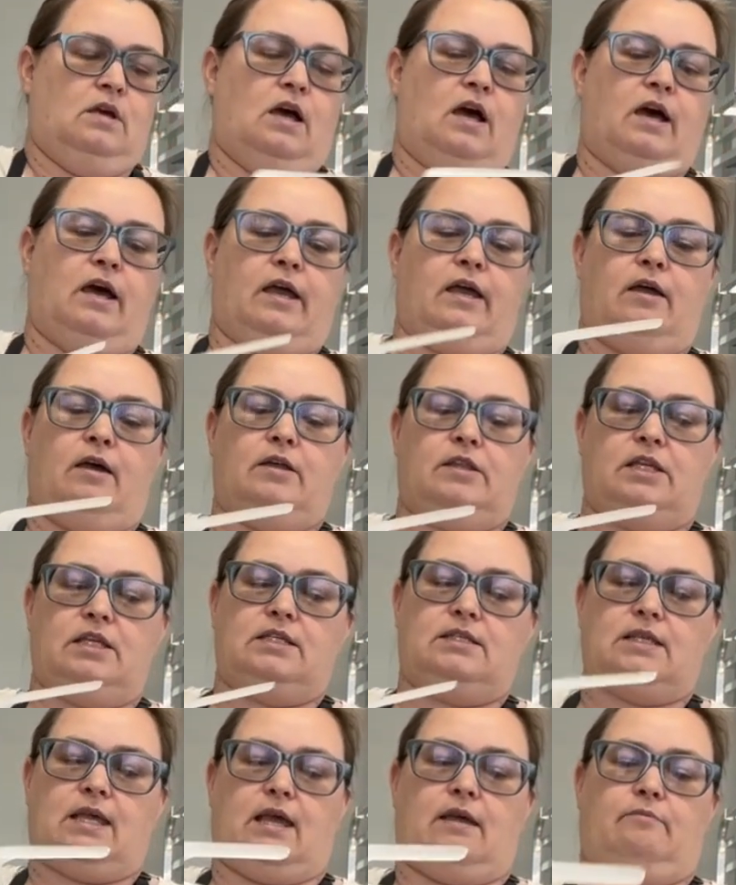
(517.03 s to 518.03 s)
I got
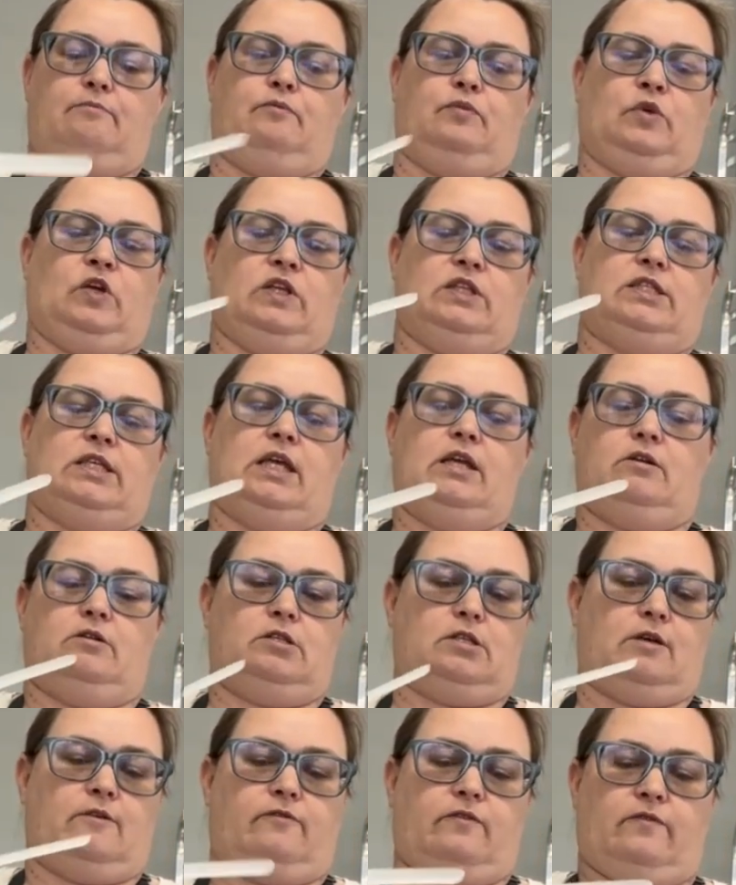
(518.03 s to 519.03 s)
these containers
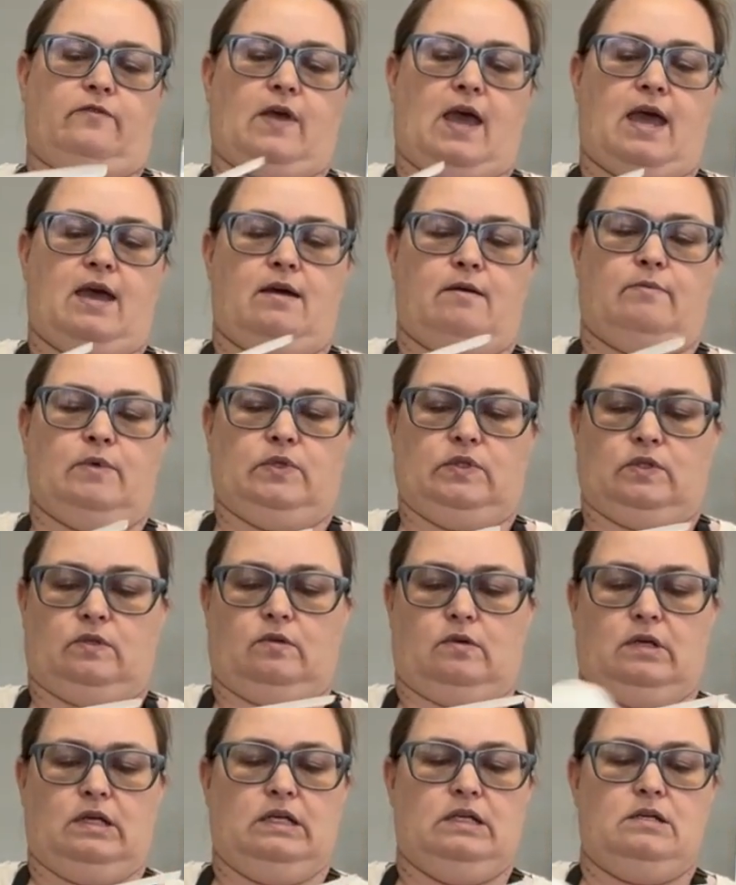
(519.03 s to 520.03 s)
off of
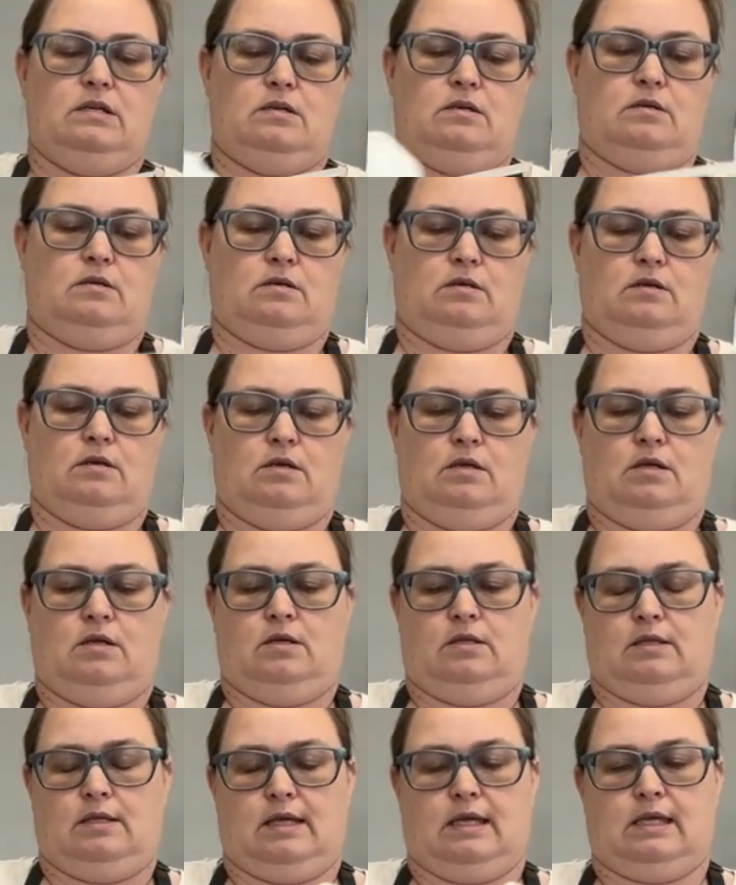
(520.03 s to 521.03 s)
Amazon.
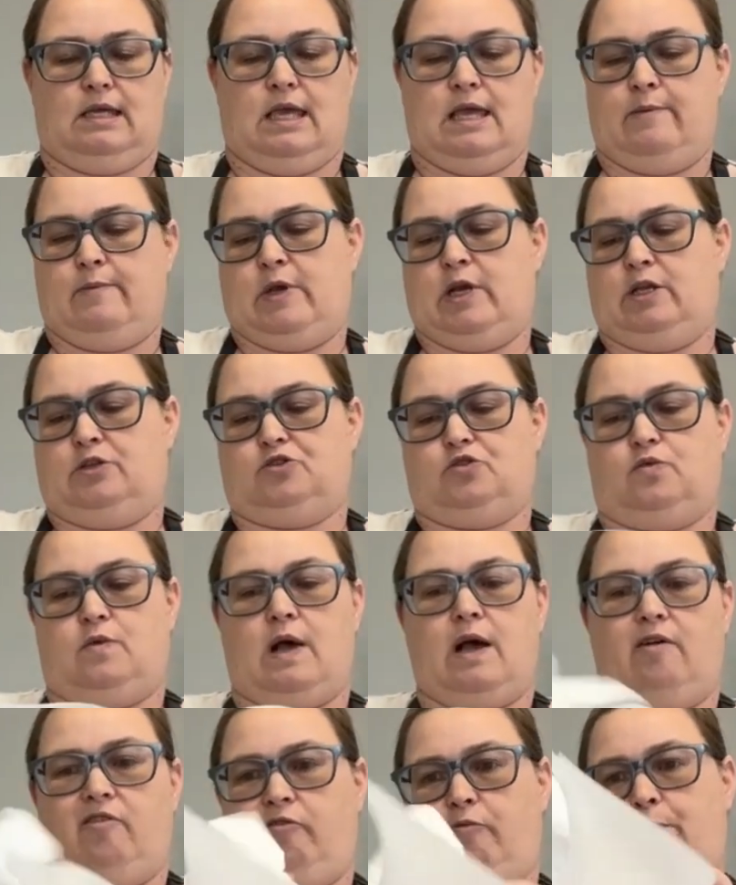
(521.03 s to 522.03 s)
They came in a
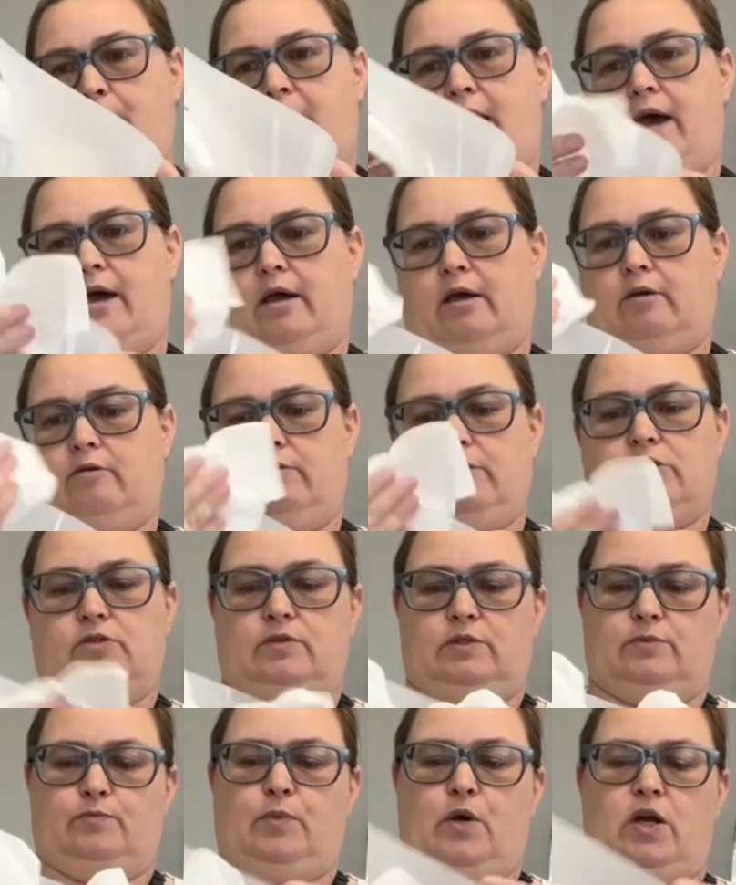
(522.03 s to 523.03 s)
12-pack, which
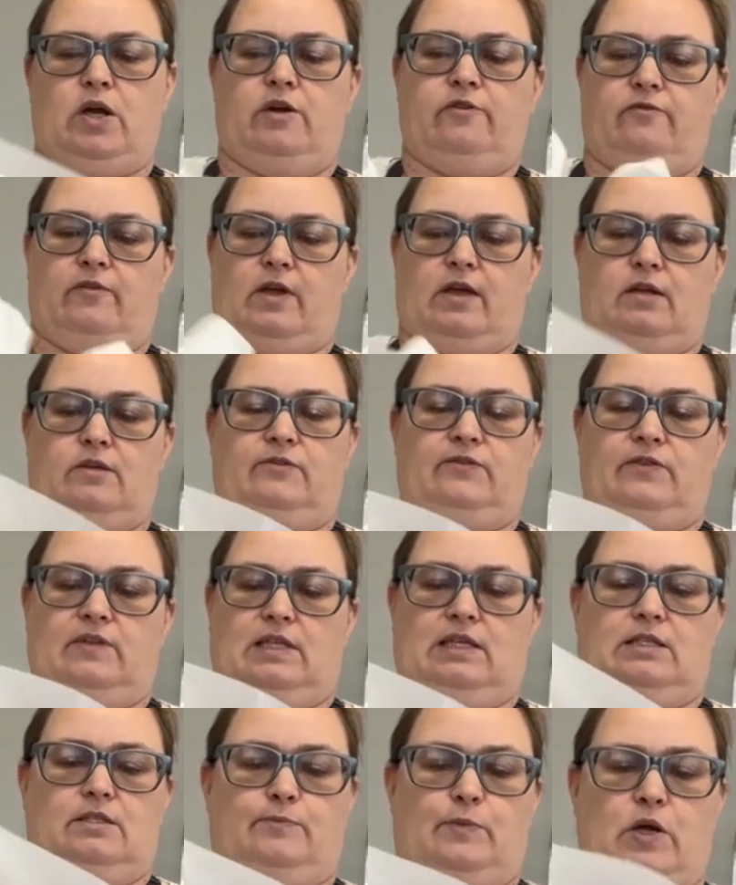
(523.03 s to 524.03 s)
was perfect for
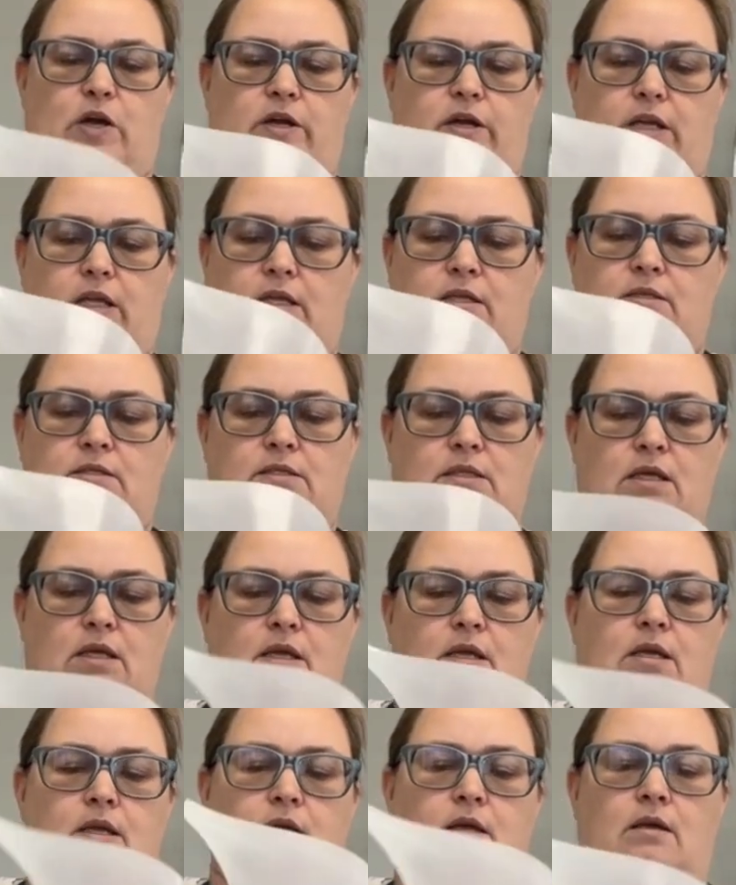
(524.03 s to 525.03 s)
these parties.
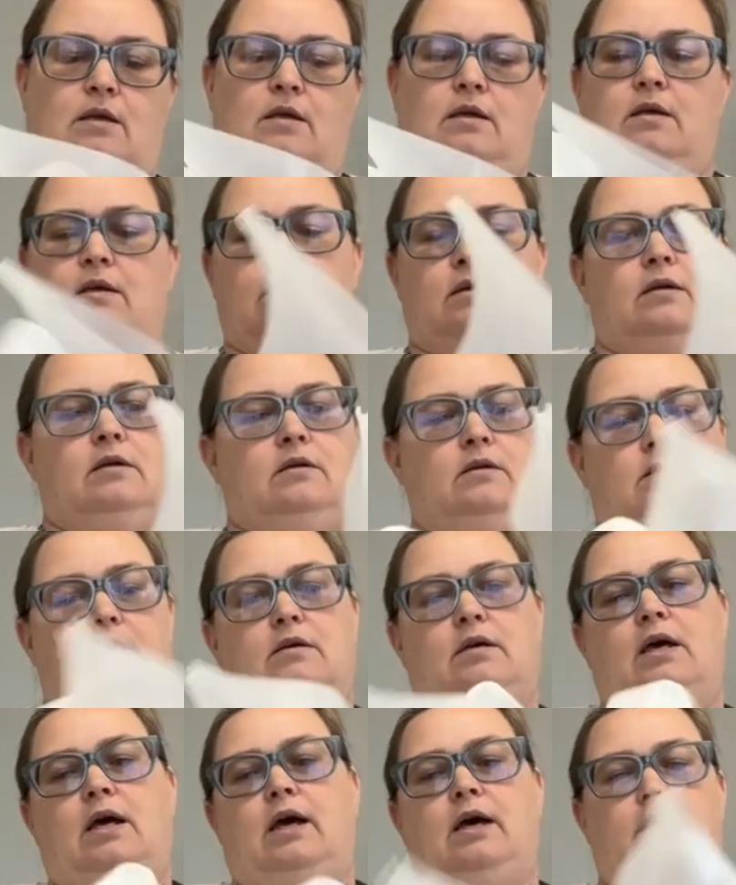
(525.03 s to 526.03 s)

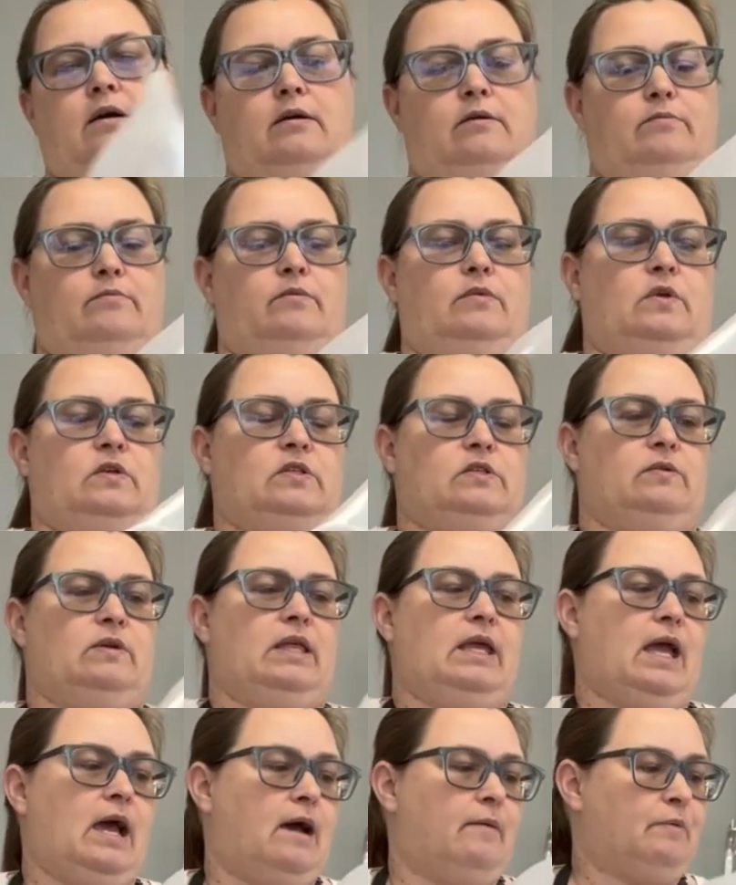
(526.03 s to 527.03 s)
I was
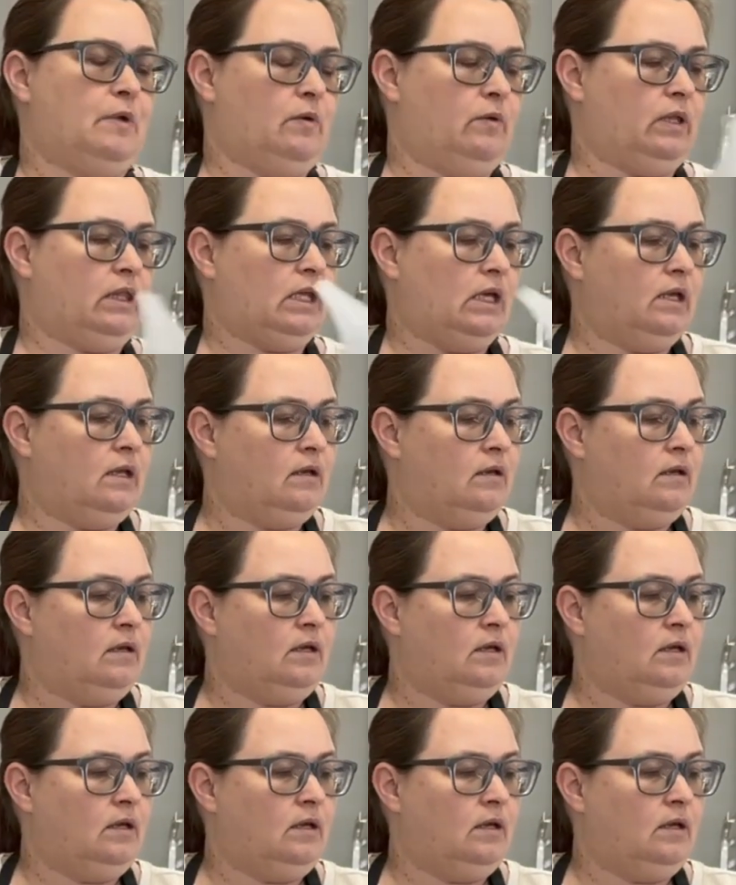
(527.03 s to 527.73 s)
really happy with it.